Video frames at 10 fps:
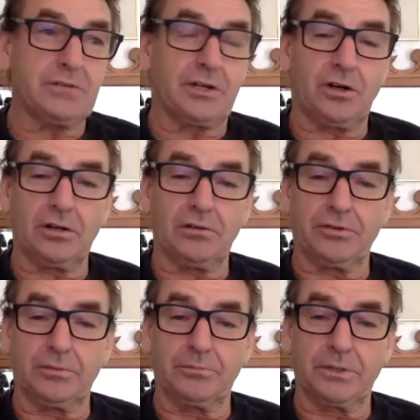O'Connor
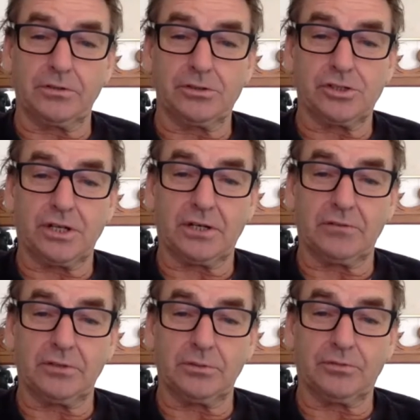for a good chunk of
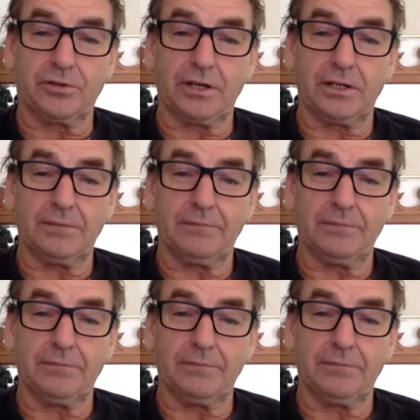it with Frank.